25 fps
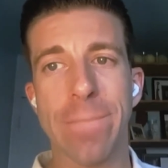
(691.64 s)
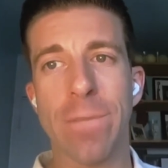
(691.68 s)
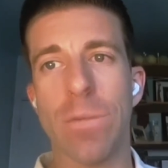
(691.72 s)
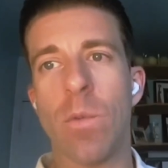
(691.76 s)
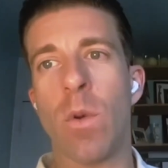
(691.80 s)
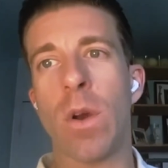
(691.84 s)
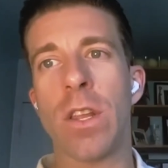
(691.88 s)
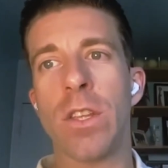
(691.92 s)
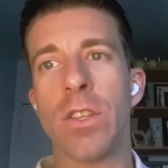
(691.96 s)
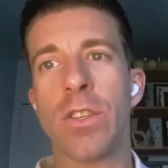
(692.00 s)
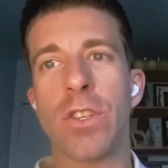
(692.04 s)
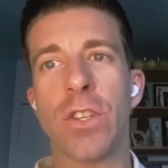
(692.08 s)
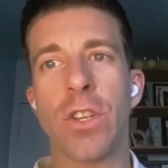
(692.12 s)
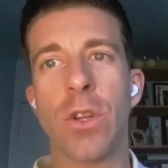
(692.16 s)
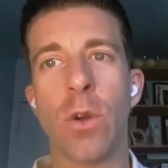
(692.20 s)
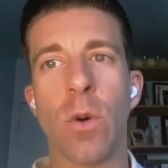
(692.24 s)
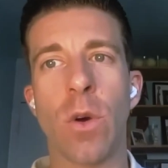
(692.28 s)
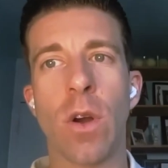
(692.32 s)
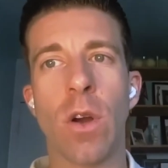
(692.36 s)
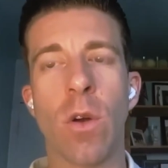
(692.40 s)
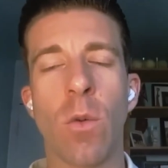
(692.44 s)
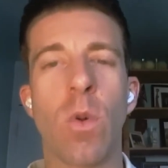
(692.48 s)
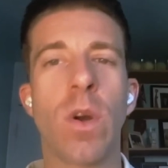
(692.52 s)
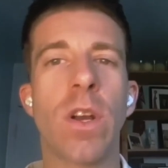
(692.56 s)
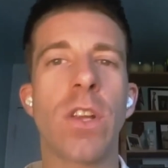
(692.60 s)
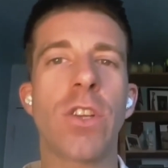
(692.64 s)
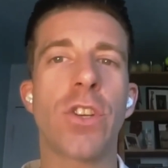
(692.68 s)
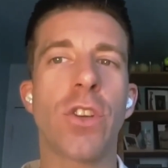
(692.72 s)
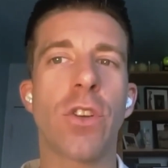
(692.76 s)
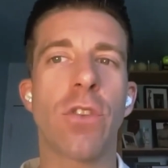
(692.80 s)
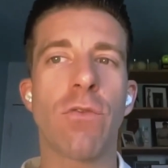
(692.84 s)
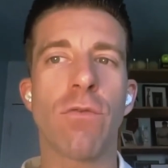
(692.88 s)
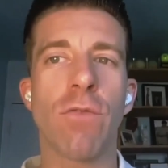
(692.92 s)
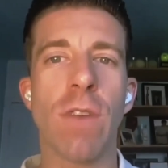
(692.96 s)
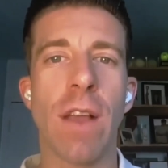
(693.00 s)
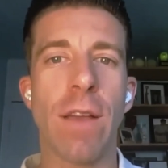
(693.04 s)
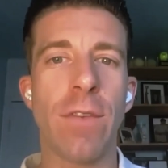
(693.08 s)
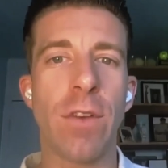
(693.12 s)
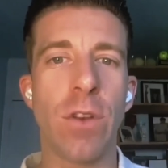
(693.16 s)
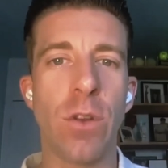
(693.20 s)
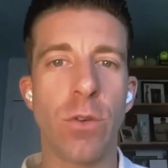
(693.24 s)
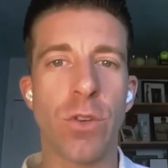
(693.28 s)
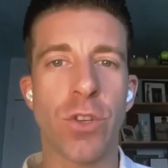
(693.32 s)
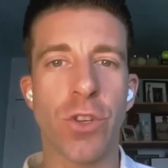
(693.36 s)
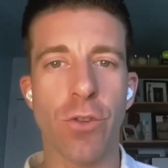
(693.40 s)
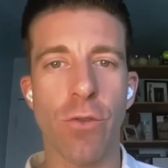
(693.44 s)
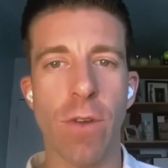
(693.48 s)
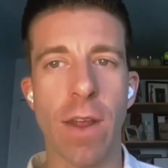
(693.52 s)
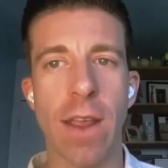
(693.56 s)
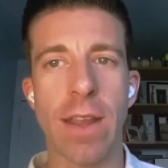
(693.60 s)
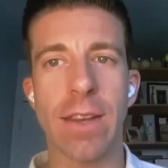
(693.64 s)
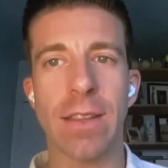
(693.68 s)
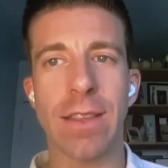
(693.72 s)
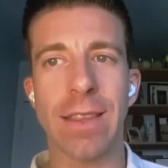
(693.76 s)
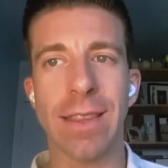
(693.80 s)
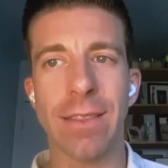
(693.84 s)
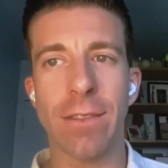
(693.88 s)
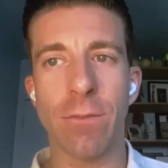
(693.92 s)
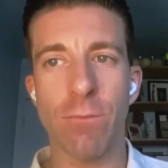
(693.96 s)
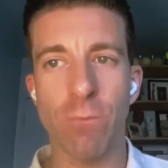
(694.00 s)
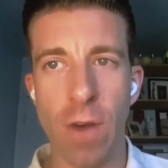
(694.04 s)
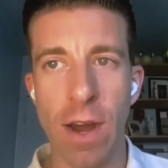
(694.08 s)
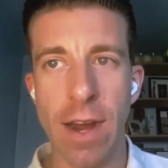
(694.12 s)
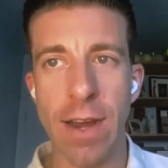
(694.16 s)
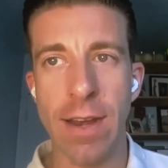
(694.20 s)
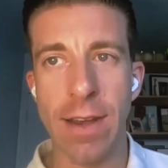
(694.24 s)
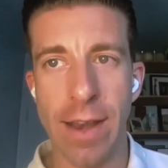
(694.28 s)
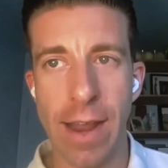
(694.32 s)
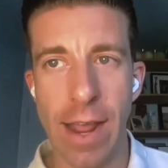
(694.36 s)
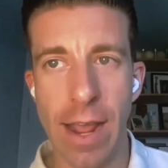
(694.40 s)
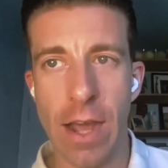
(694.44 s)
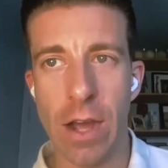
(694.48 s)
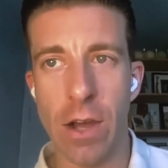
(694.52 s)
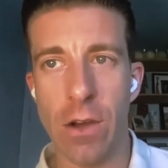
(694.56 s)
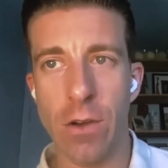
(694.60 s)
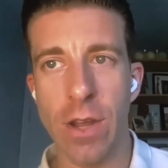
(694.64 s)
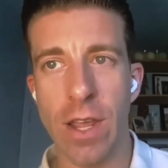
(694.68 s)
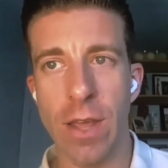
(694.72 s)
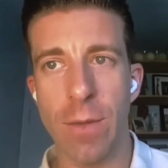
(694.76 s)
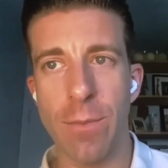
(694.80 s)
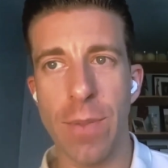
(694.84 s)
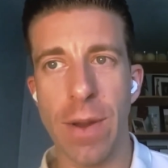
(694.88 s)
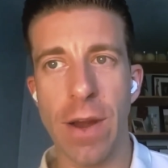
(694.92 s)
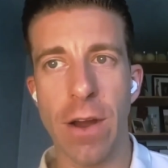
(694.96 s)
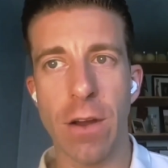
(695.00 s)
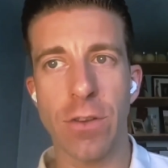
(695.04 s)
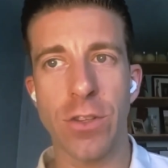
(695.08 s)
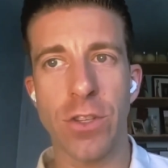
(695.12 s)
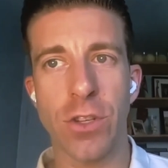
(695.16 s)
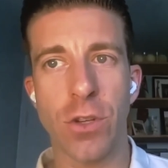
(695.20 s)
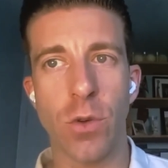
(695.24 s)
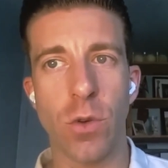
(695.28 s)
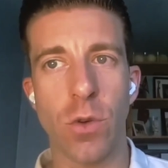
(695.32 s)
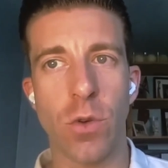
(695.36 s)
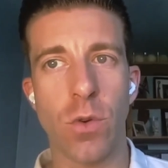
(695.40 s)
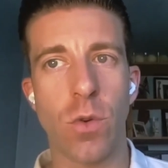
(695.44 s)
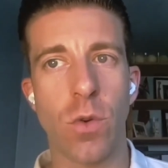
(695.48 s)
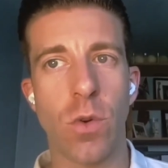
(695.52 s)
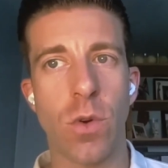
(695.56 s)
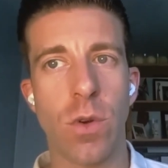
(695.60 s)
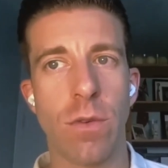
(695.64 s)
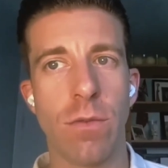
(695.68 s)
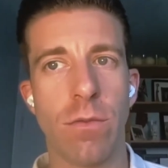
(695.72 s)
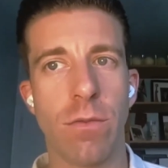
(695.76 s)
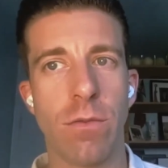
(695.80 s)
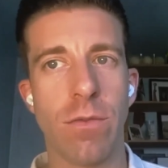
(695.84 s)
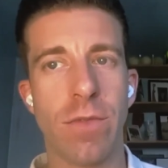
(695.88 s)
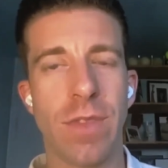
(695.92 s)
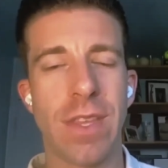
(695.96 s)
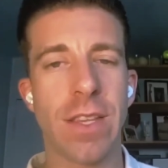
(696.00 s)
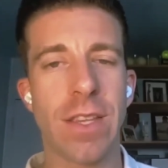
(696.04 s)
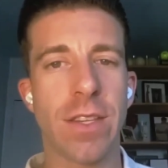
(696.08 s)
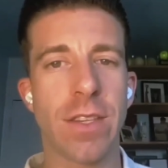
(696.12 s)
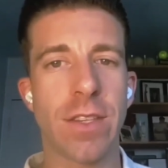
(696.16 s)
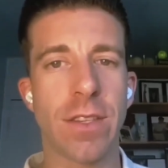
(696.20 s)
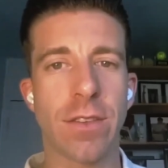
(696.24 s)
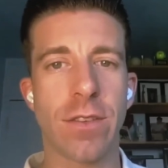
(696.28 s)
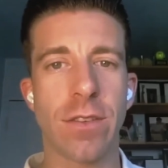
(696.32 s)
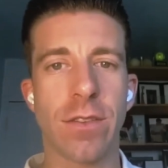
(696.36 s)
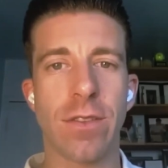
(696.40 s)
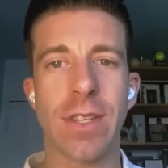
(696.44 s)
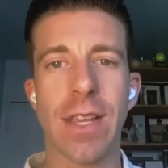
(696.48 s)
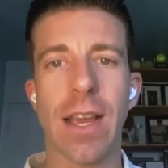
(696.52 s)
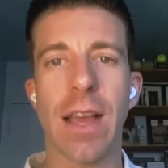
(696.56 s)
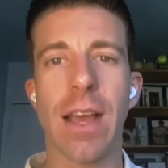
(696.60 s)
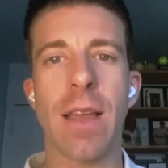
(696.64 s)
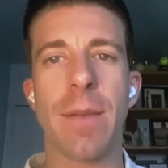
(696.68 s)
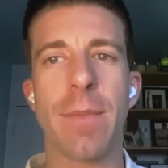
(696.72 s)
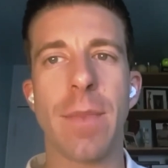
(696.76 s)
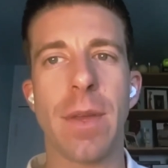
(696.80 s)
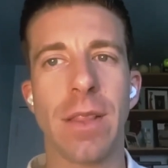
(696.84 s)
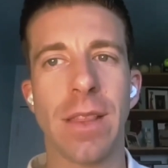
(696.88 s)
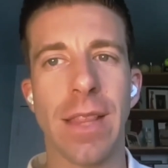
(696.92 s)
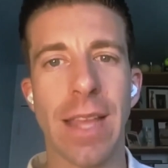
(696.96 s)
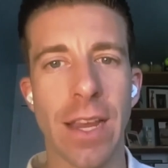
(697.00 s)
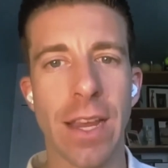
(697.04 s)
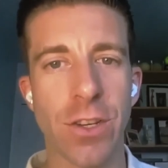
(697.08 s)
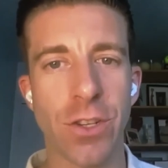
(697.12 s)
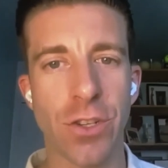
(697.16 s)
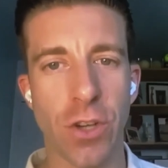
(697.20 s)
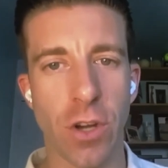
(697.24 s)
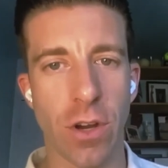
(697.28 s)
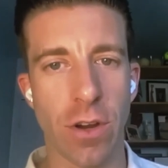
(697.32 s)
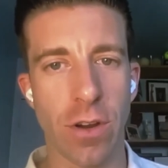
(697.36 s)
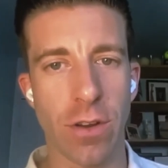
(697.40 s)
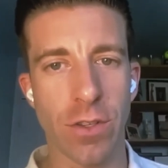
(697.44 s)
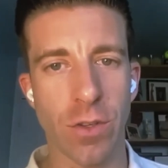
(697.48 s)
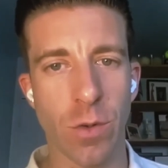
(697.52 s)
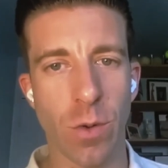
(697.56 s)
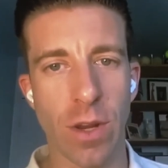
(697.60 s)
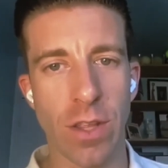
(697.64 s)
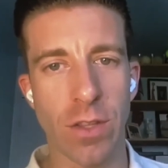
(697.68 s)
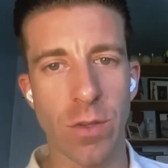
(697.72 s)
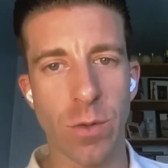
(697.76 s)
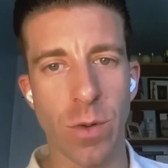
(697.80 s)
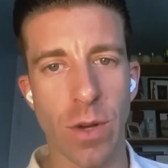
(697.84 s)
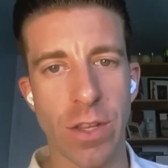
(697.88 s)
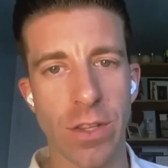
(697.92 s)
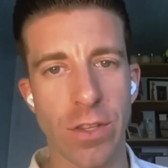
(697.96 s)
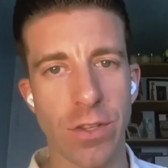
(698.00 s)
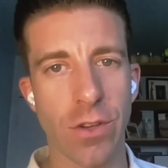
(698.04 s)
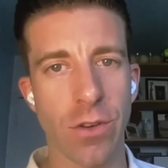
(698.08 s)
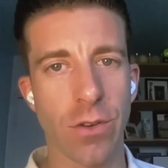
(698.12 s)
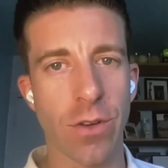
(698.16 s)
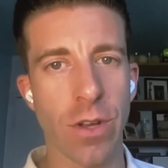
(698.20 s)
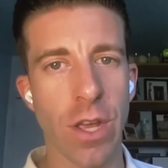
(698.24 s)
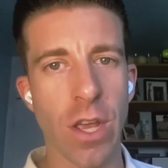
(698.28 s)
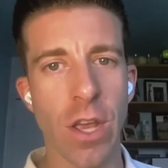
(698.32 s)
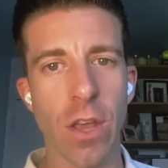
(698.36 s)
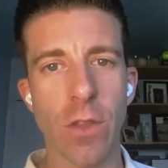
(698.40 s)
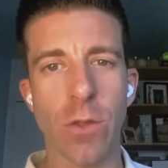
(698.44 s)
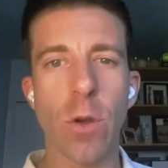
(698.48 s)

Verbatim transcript: what is your what is your revenue trend right now compared to this time last year in 2022.